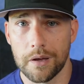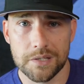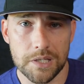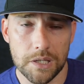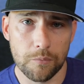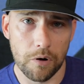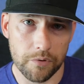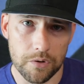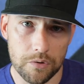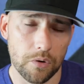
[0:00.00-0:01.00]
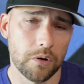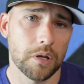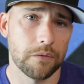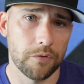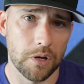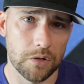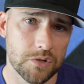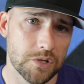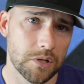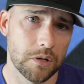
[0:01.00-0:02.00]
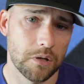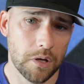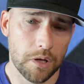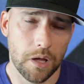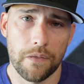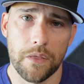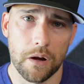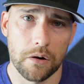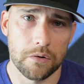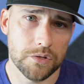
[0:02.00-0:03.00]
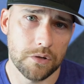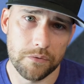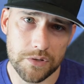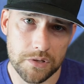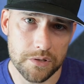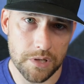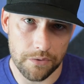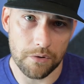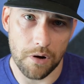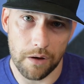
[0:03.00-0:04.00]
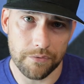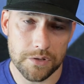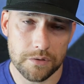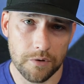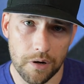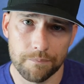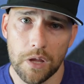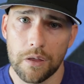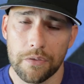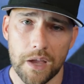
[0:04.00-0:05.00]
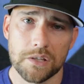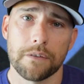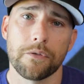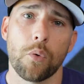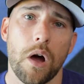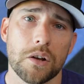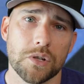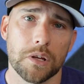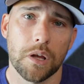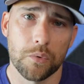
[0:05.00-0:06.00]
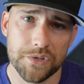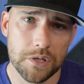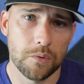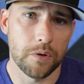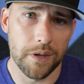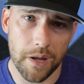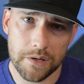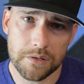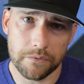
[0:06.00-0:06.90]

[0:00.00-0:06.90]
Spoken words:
team over in New York if you're interested in their services at their office. All right. Thanks again for watching, and we'll see you in the next